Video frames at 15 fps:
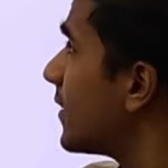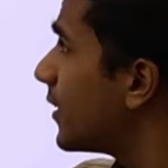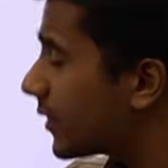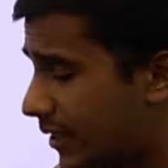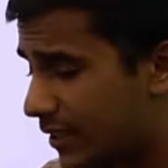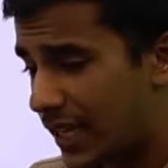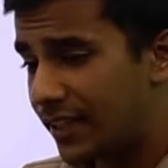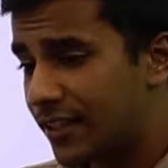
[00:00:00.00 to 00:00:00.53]

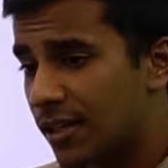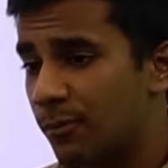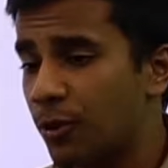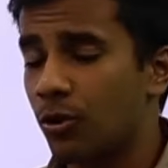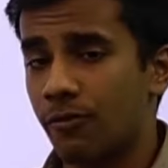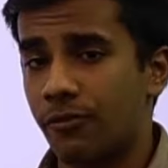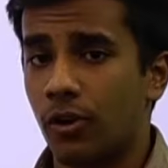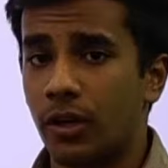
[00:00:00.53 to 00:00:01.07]
Central
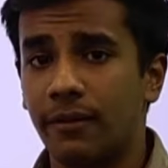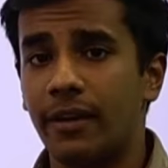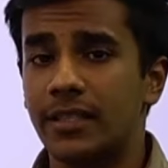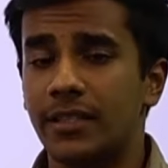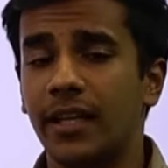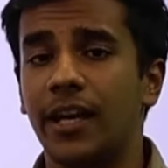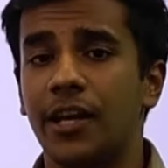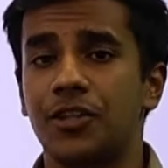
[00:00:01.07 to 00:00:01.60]
Bureau for
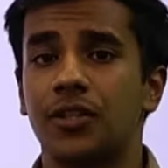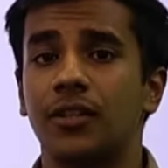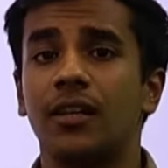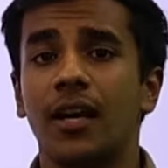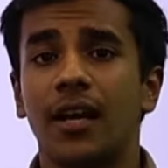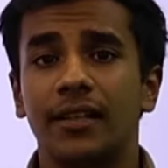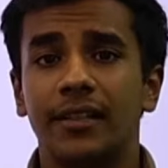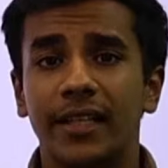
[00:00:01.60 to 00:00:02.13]
Investigation,
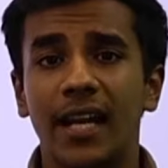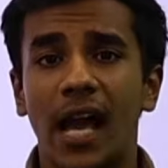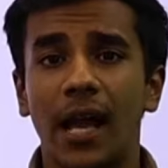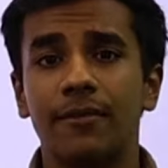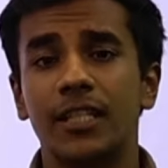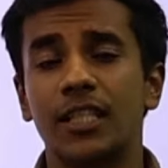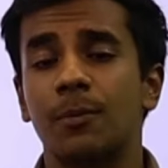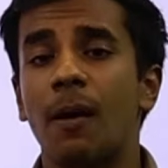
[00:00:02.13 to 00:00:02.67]
derives
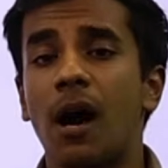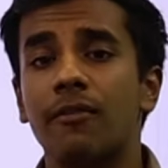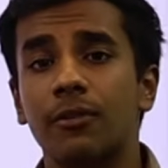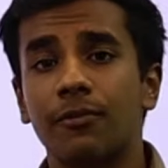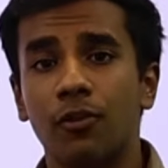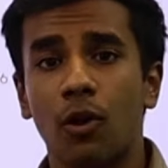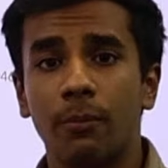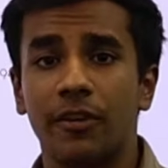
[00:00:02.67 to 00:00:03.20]
its power
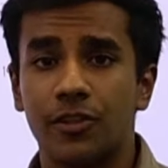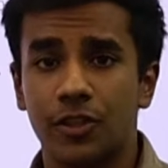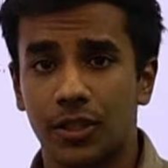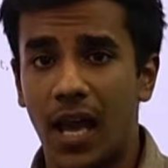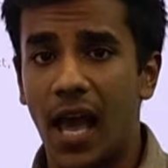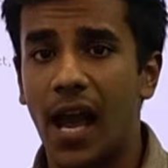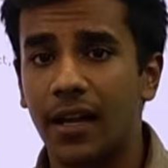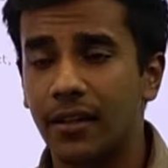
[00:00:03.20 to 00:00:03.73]
from which
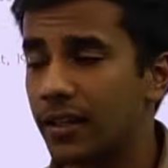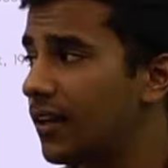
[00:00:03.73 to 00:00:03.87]
act?